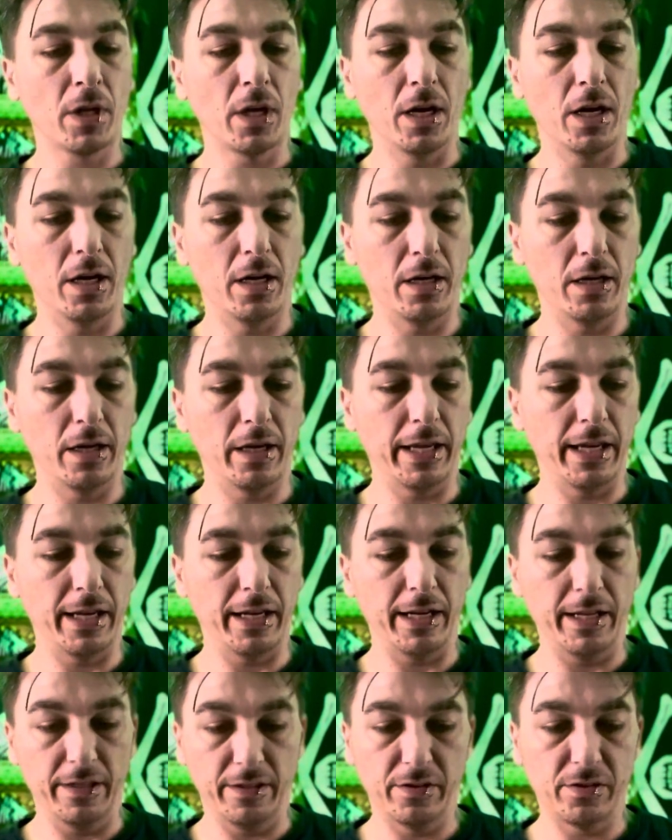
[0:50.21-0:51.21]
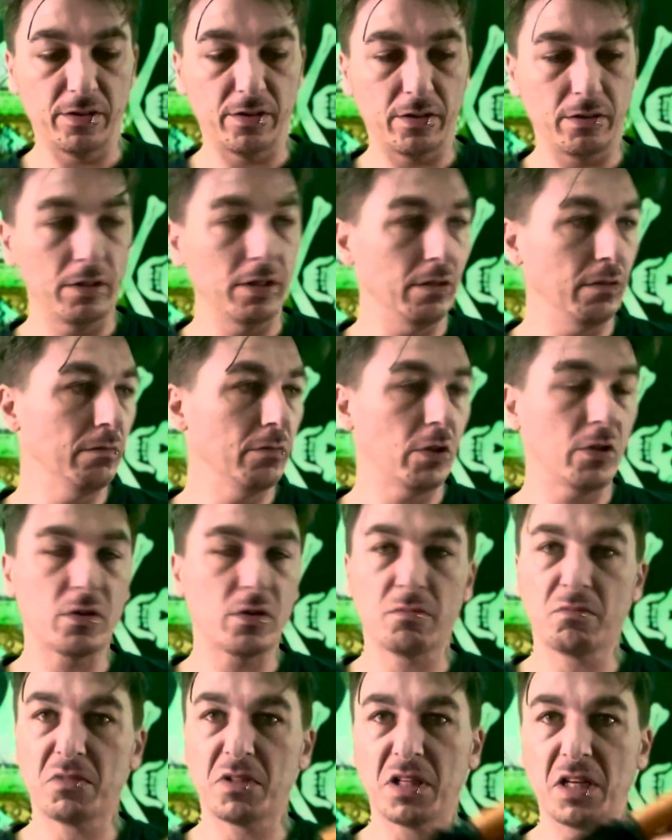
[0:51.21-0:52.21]
It is, just
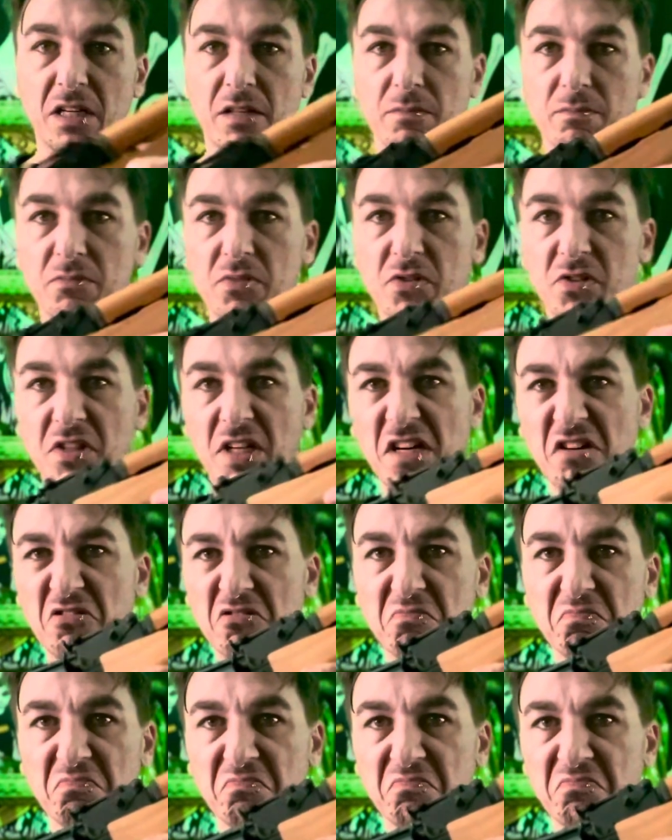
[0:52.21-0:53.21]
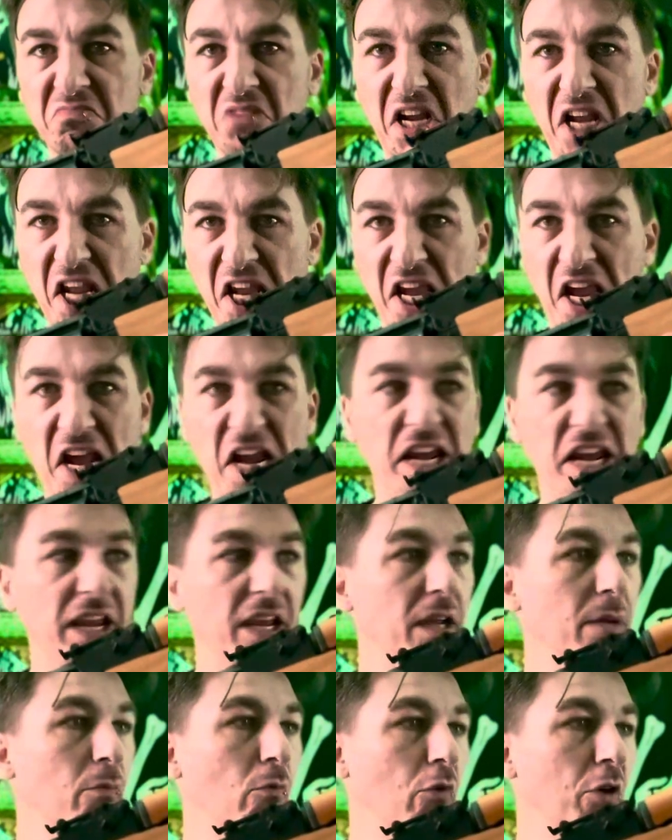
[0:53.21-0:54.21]
kind of standard
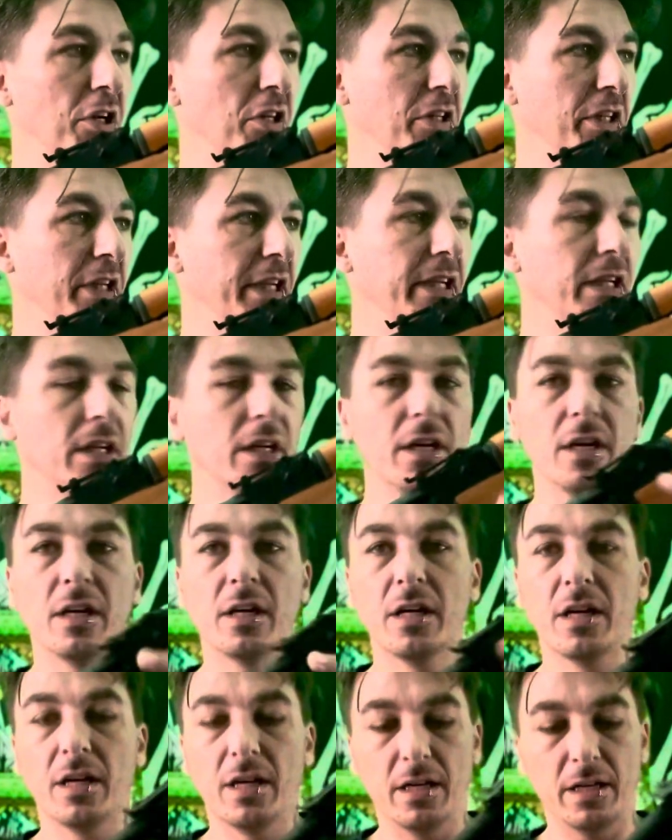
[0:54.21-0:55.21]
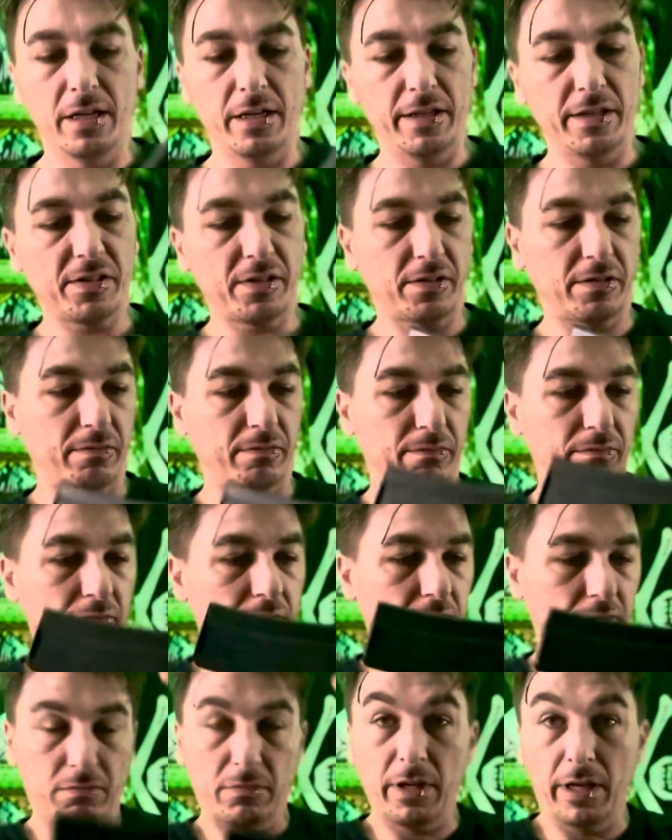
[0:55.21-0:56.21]
AKM, really. It's
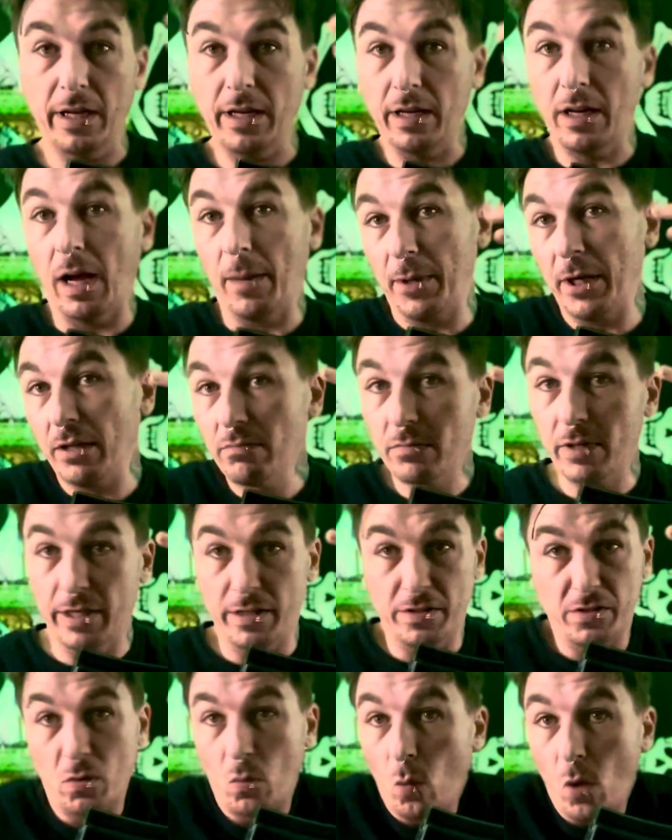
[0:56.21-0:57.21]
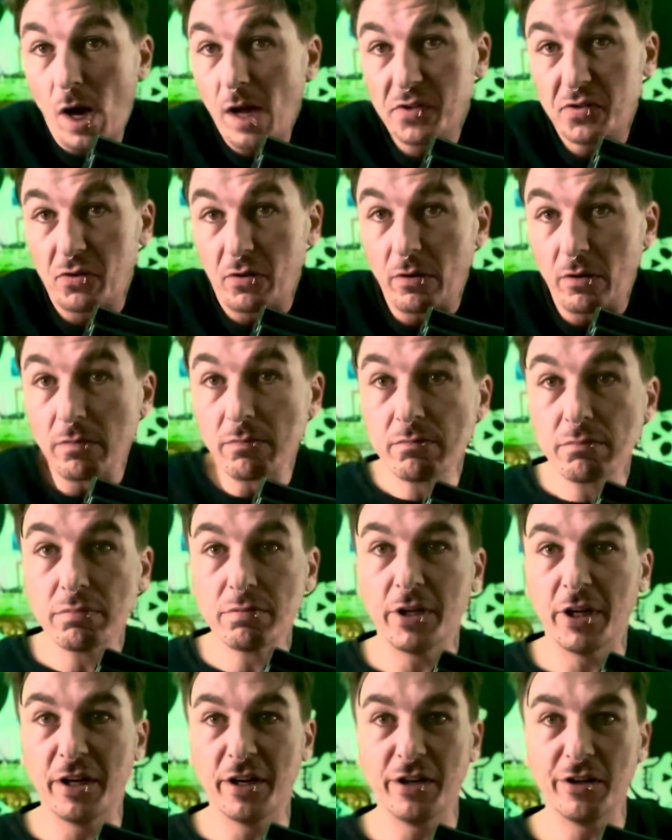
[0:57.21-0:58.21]
a WASR,
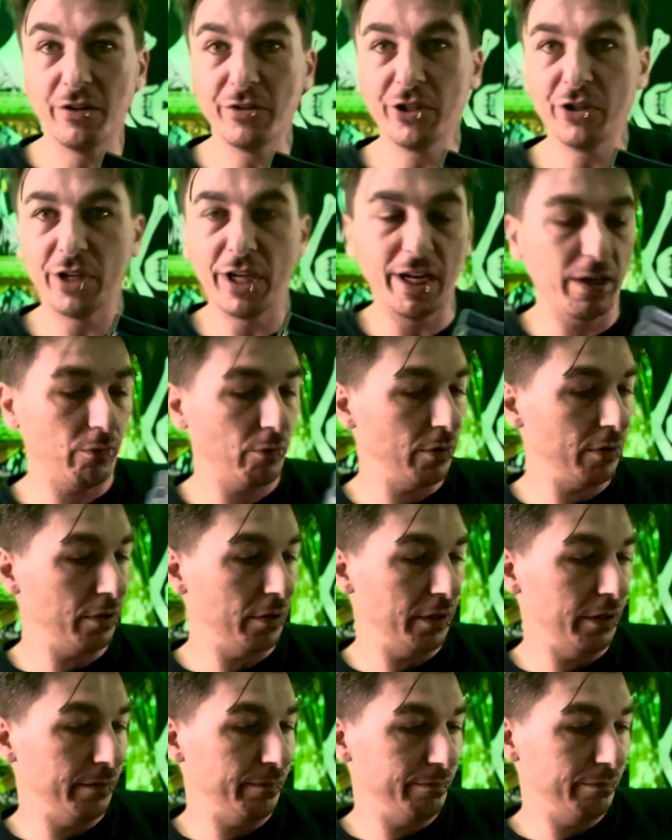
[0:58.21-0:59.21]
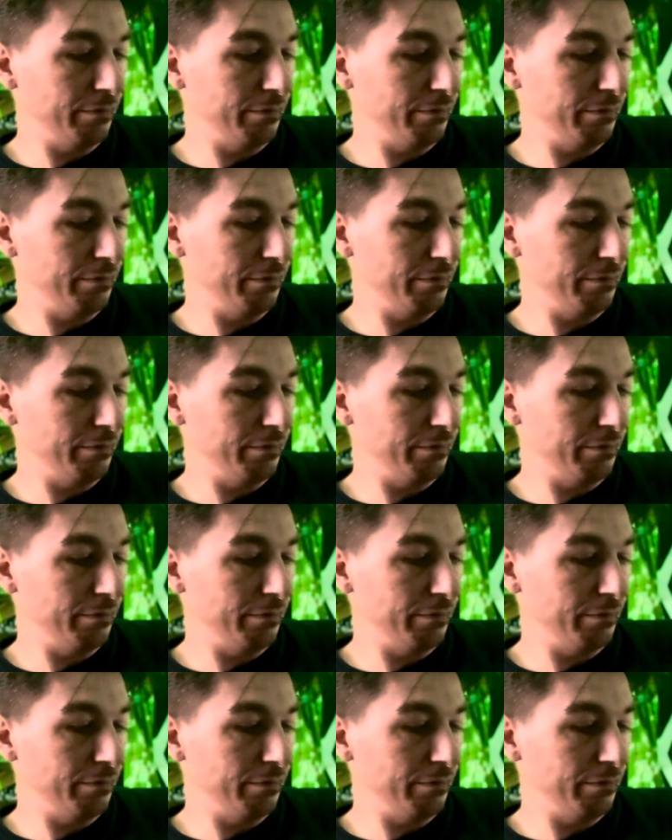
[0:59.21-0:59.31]
you can't really...